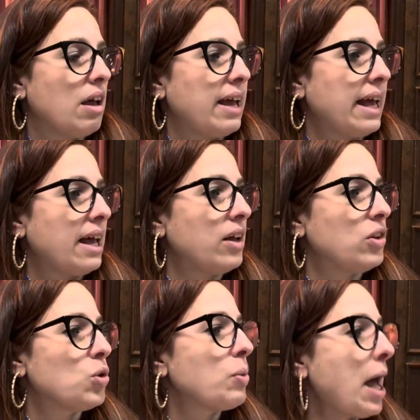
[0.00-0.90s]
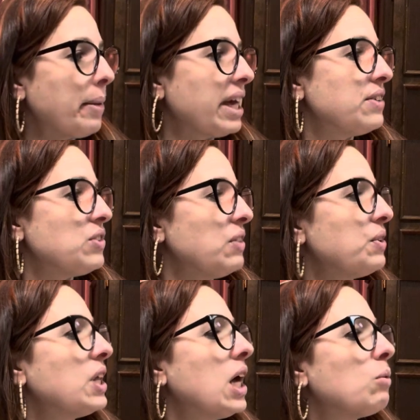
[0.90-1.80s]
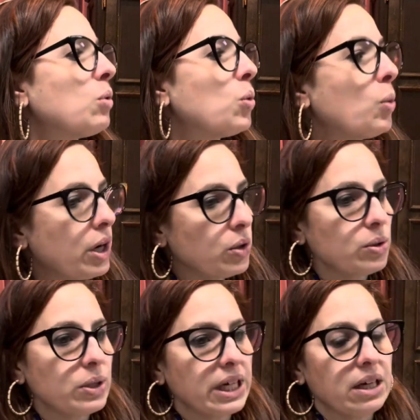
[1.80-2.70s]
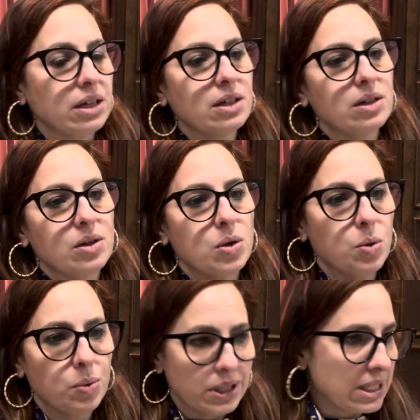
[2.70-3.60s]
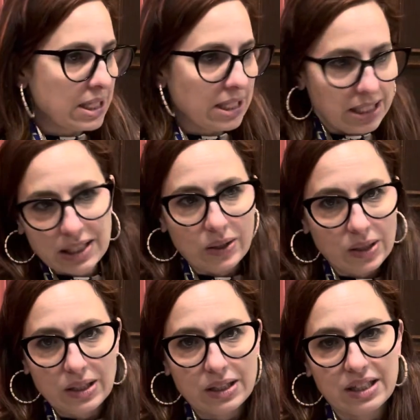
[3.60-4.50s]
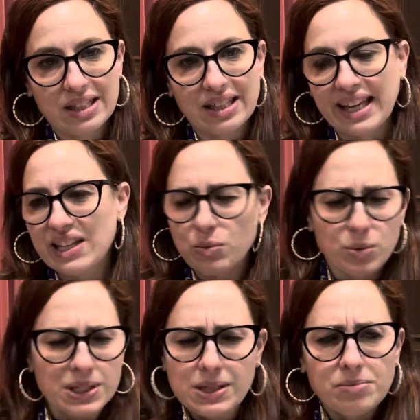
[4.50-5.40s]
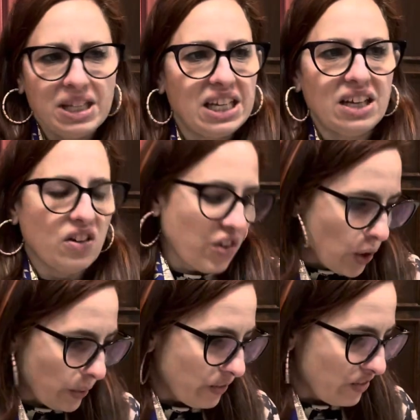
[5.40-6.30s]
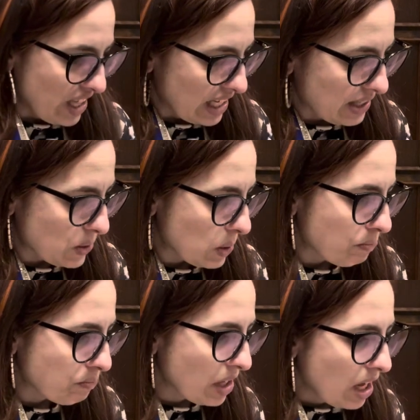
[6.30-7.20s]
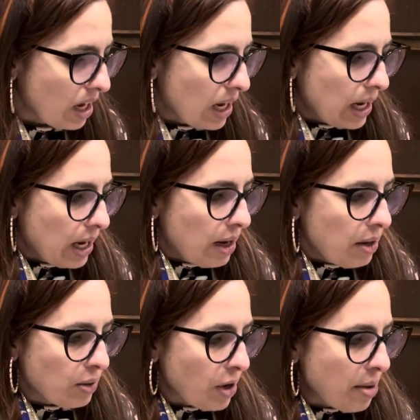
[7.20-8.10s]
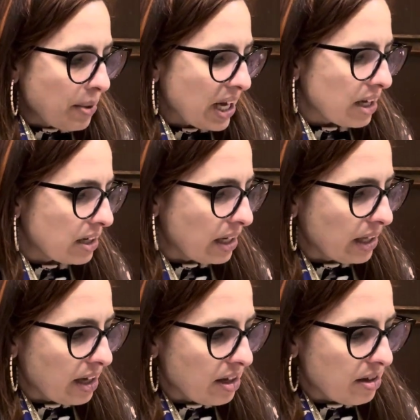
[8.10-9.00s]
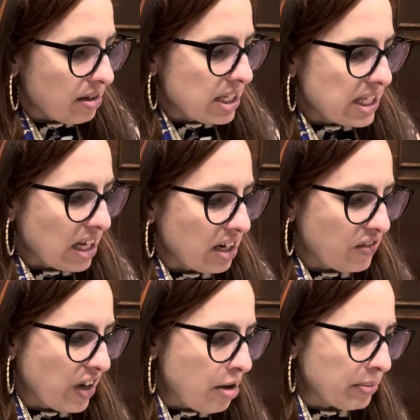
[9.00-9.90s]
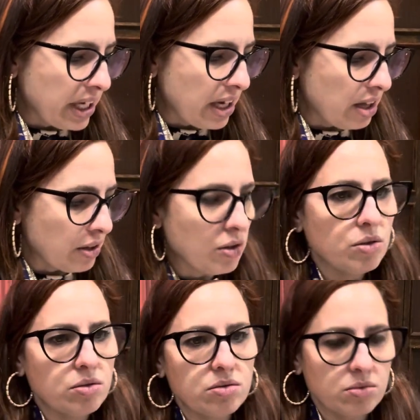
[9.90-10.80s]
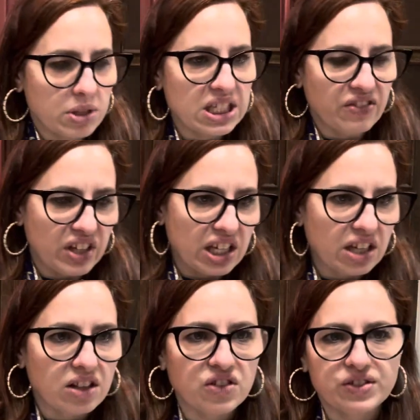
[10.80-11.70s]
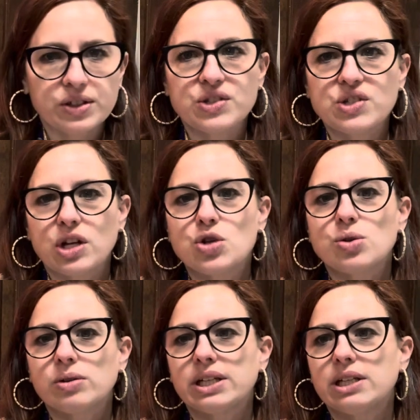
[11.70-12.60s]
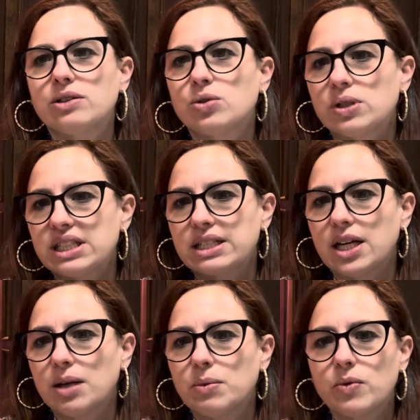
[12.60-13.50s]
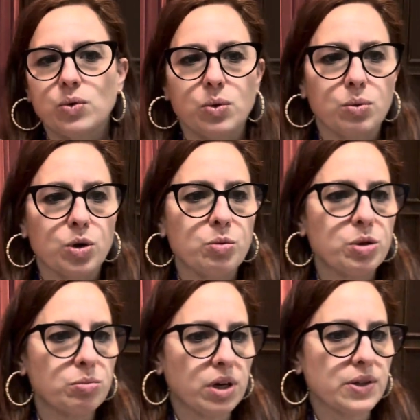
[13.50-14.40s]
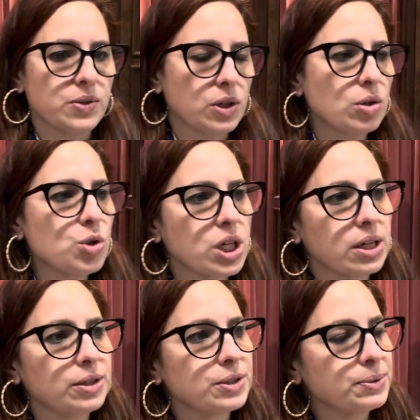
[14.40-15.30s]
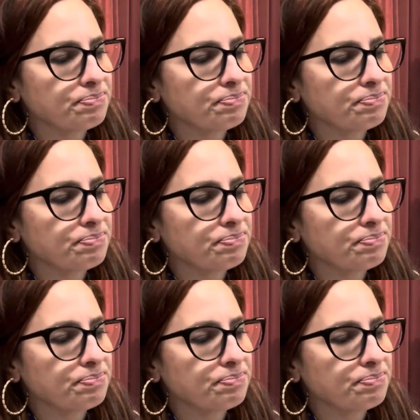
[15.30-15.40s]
And the rabbis even then were wondering, what's the deal? What's the meaning of all of this? And Rabbi Hananiah, son of Gamliel, who was living in the 1st century during the time of the Roman prosecutions,